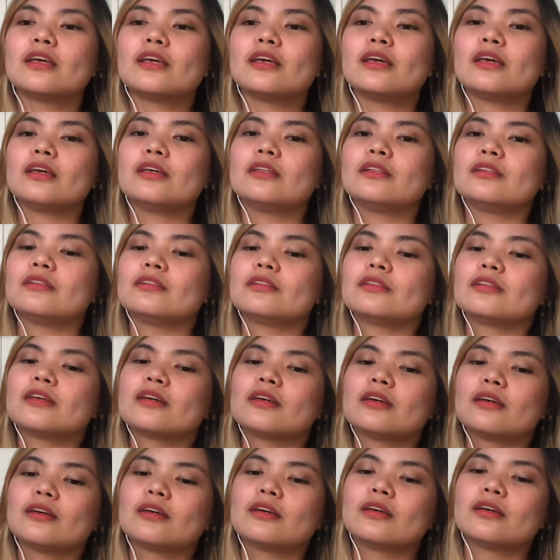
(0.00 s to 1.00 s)
and
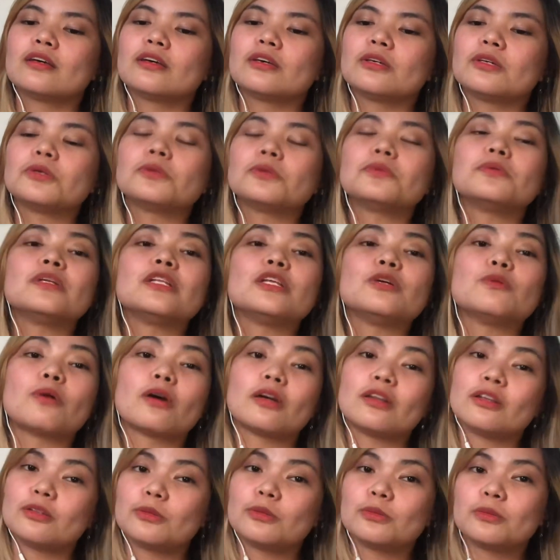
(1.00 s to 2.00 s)
you really
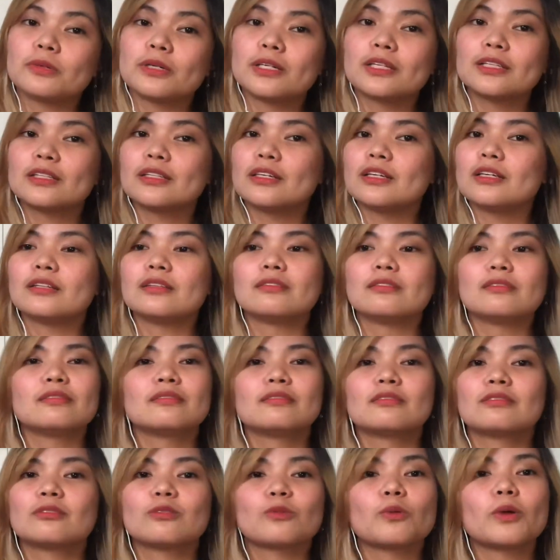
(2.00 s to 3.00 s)
want to do it, then
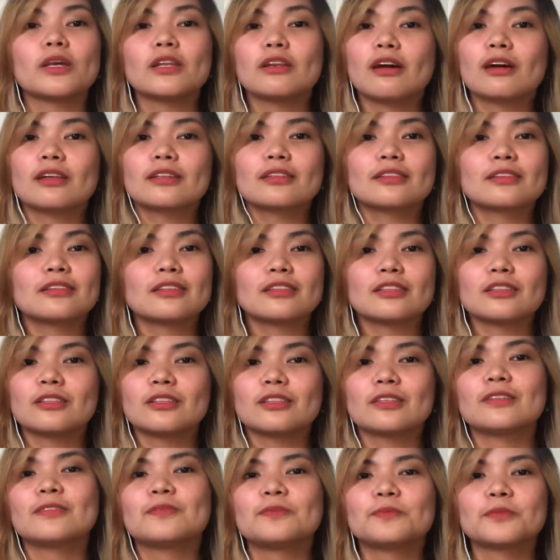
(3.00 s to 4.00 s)
why not?
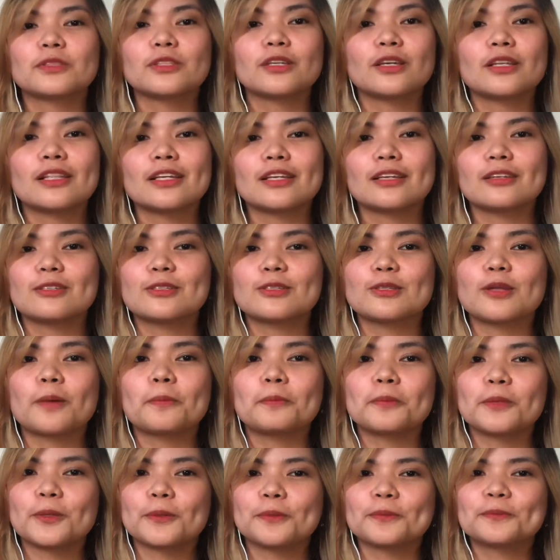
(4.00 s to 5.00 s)
Nothing could
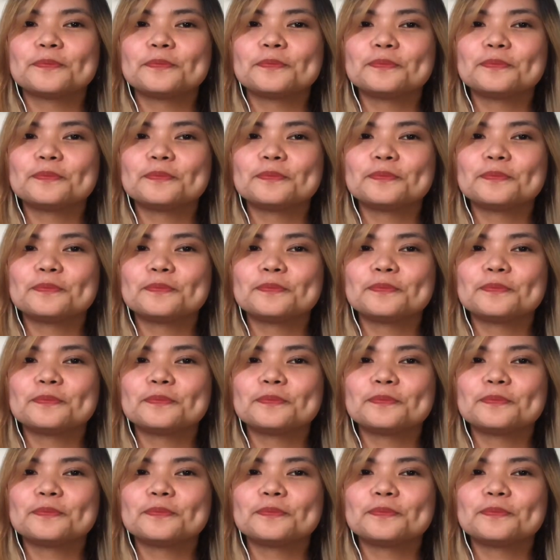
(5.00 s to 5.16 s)
stop you.